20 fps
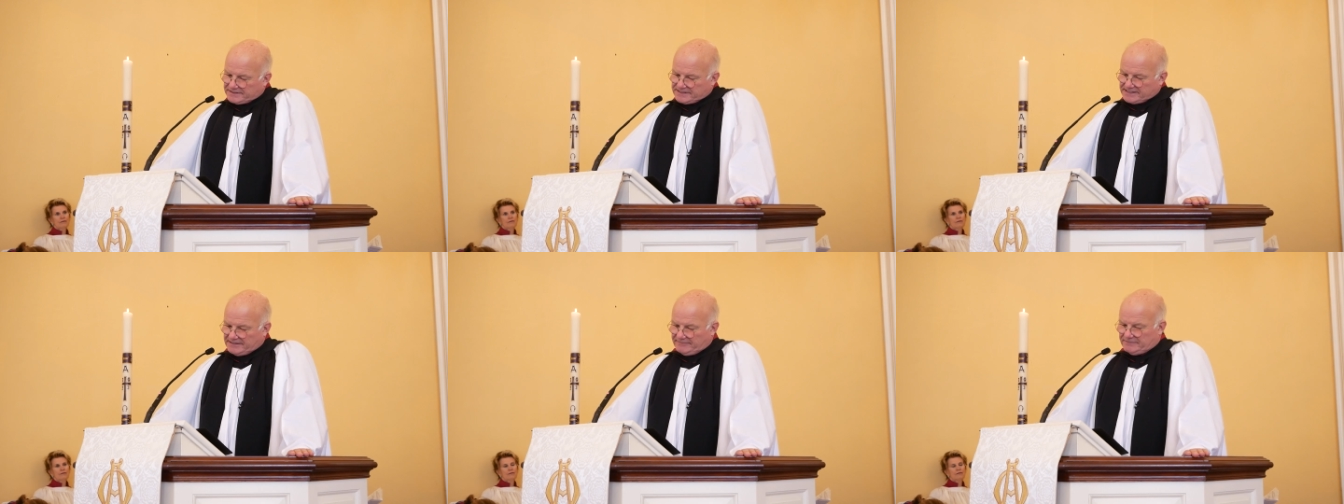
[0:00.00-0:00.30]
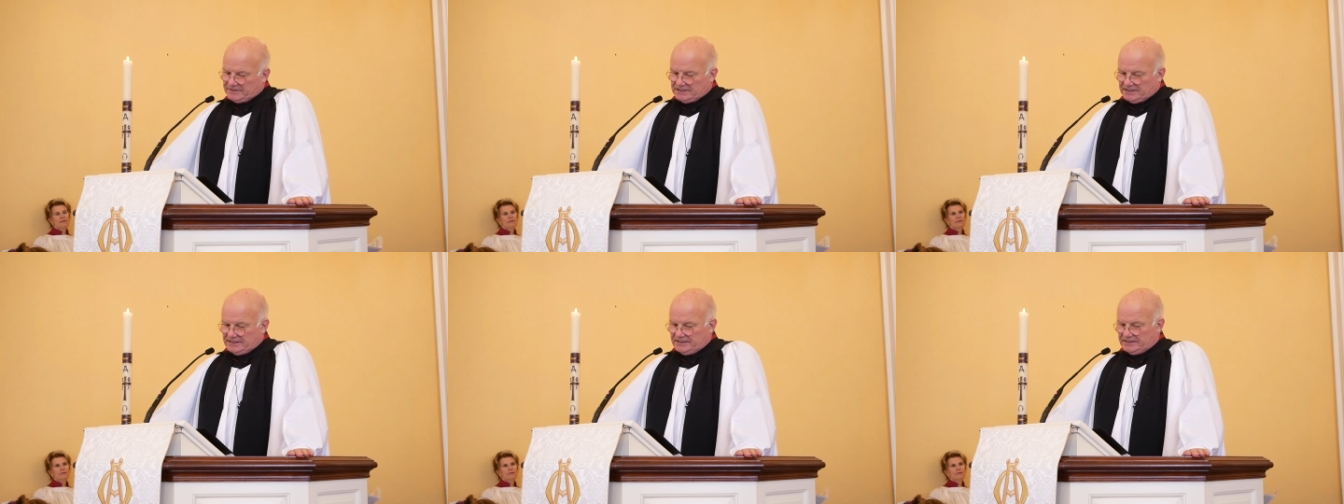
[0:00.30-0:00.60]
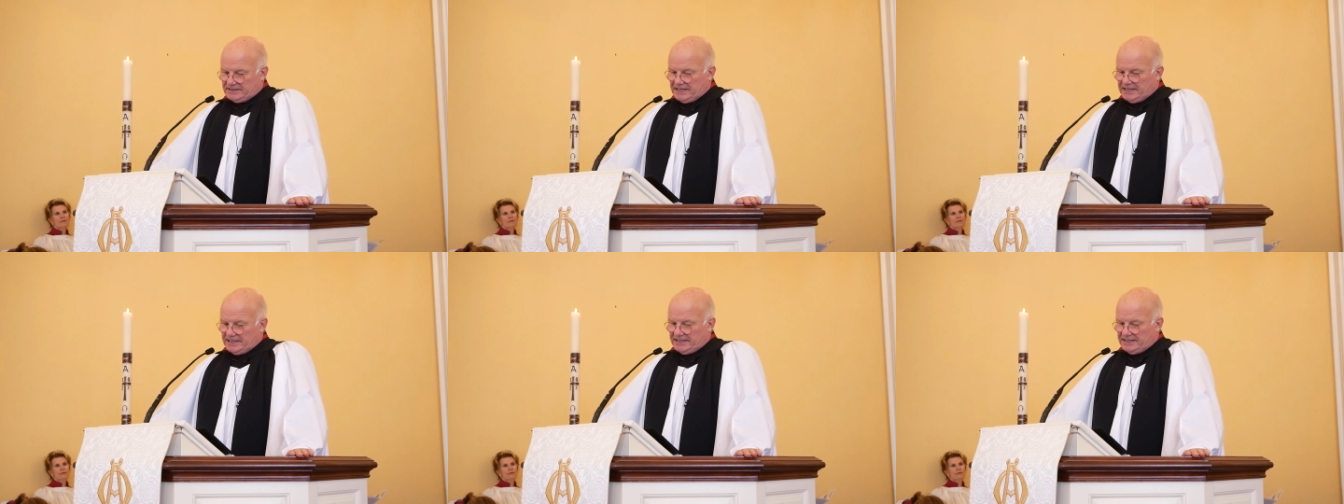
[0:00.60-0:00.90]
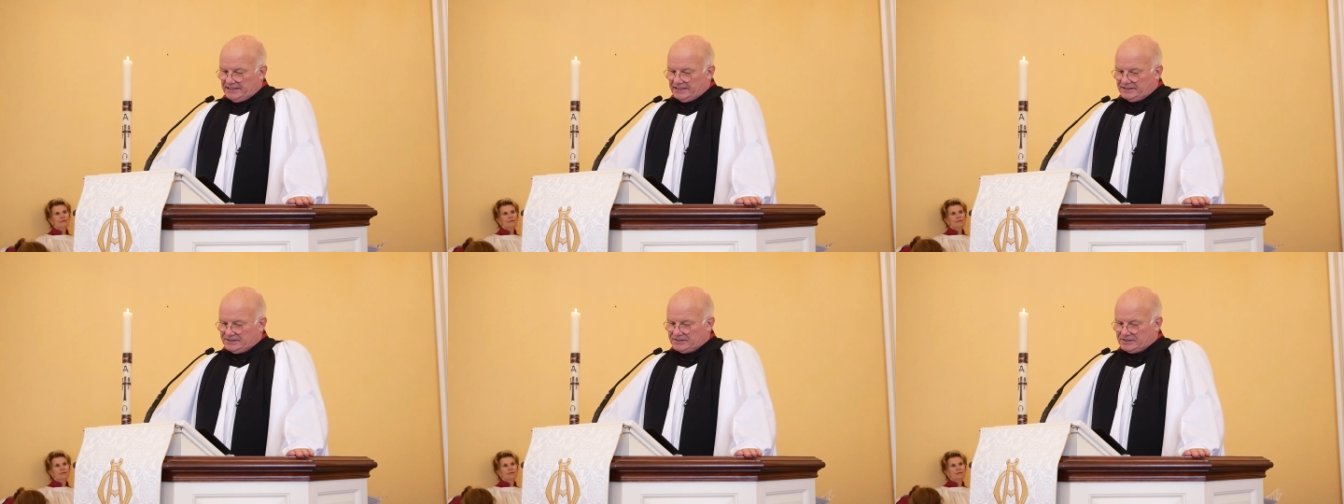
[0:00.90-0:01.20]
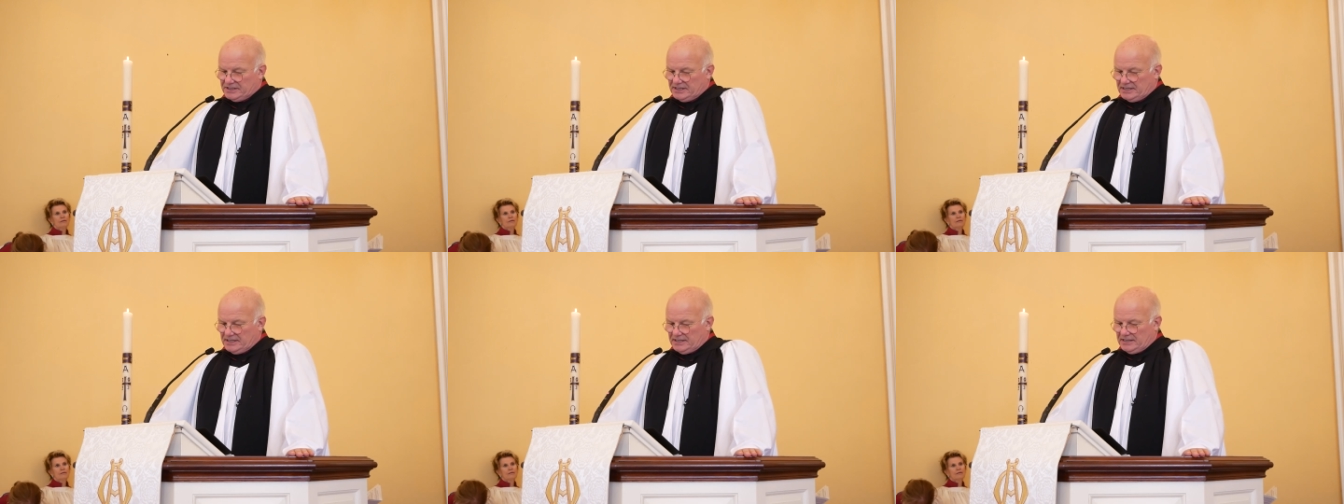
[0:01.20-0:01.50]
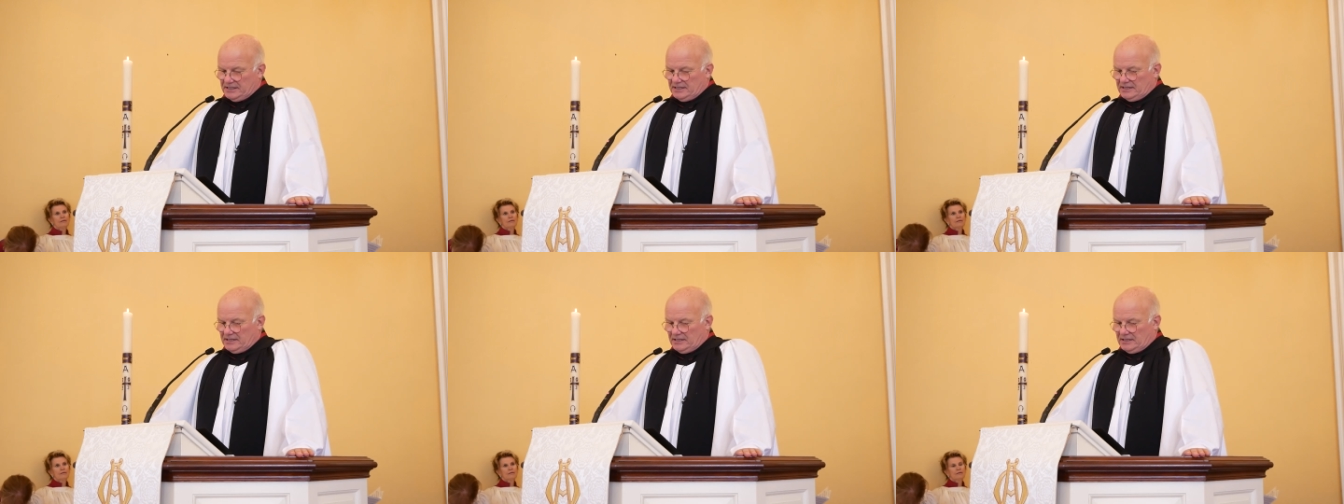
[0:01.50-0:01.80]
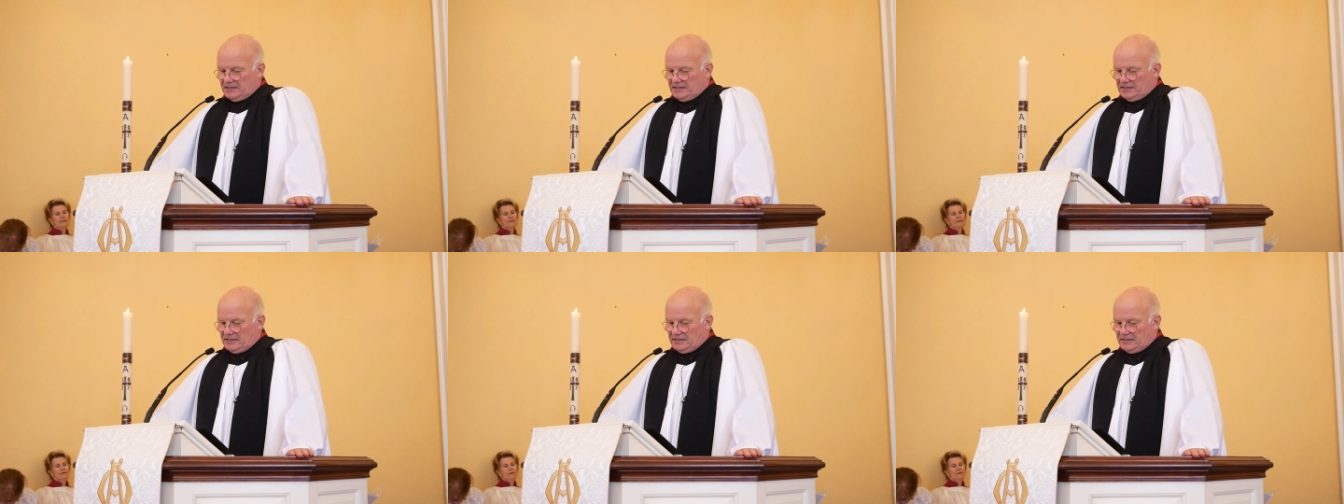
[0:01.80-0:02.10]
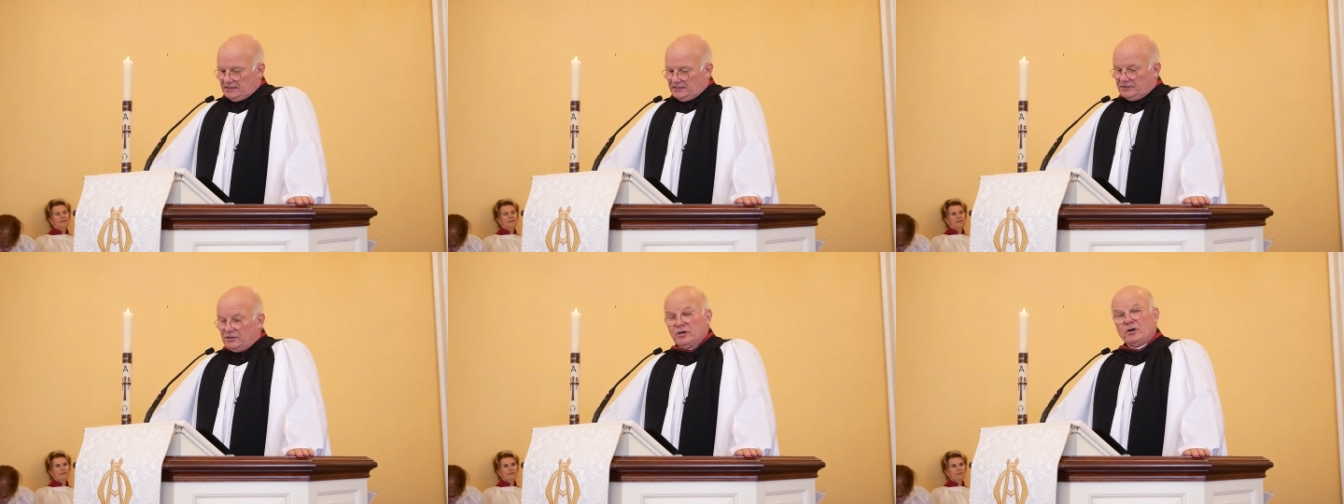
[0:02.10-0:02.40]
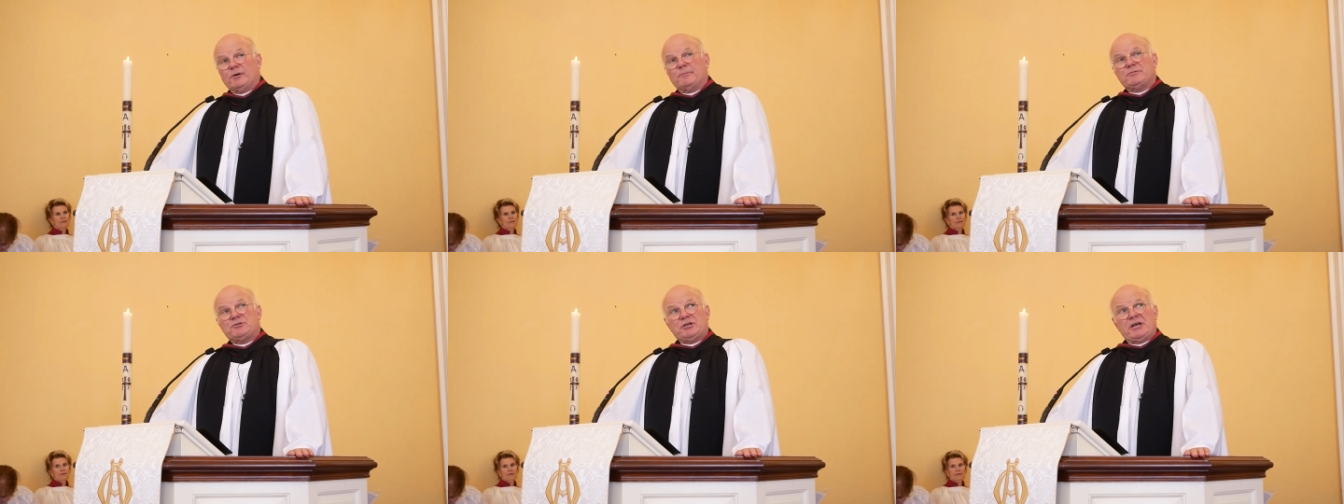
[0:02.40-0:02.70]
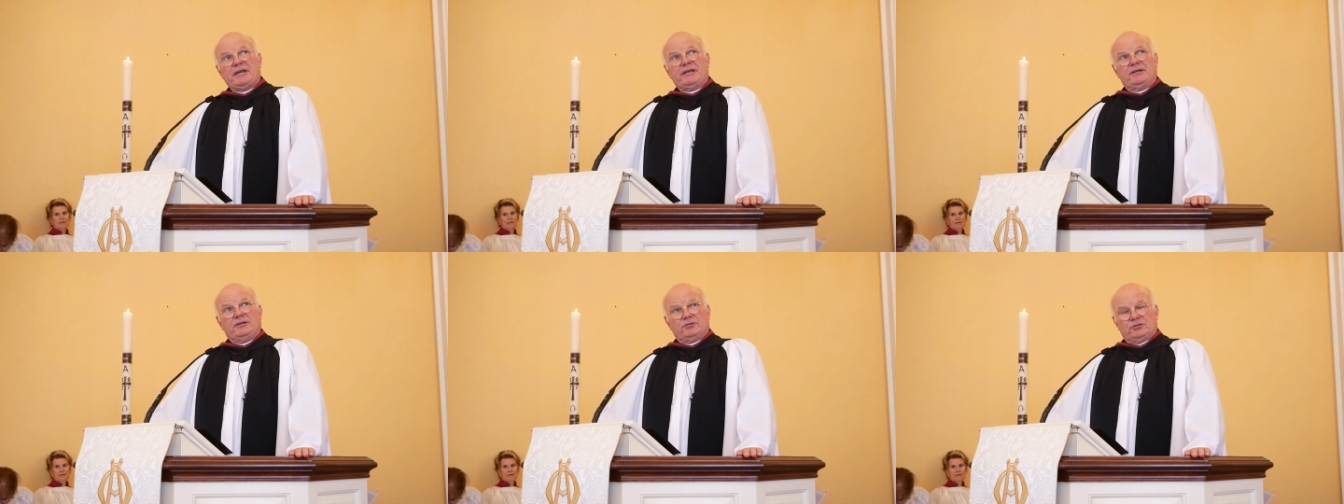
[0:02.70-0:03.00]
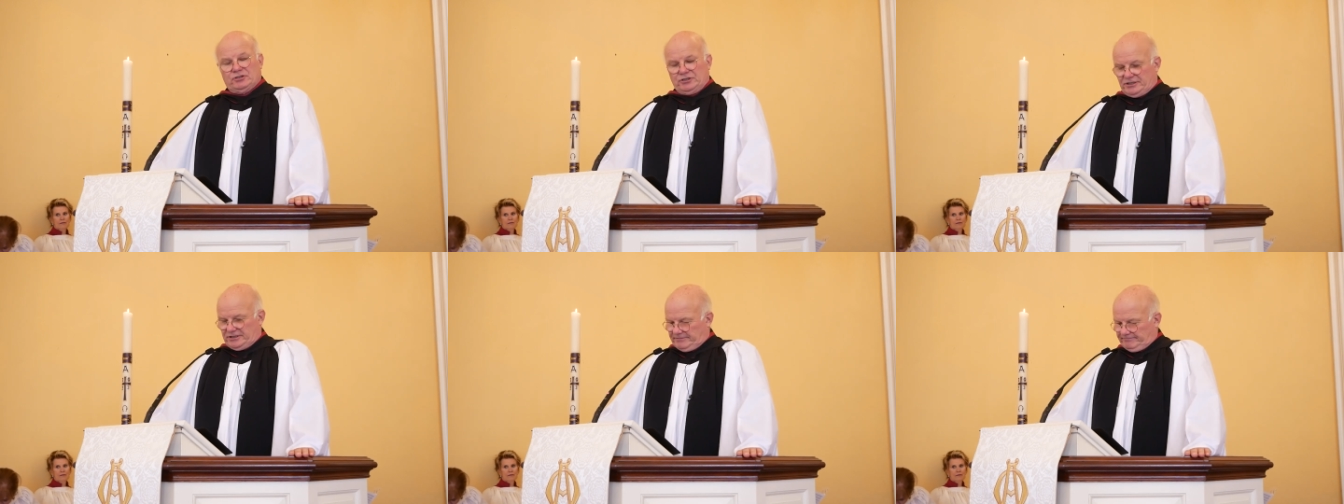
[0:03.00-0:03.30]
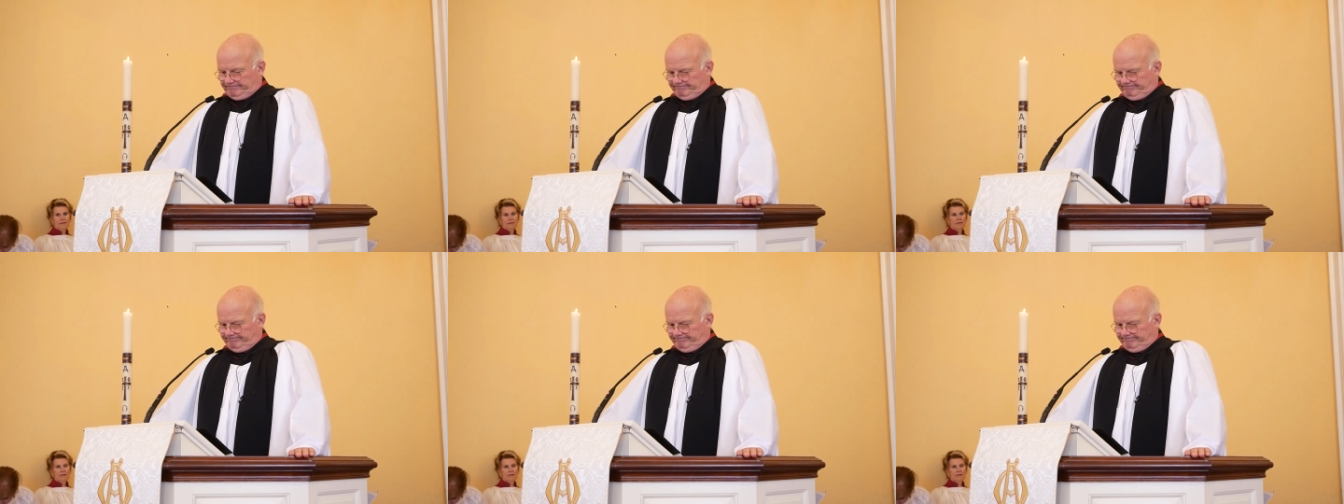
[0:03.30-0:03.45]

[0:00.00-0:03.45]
and 17 days, Europe changed.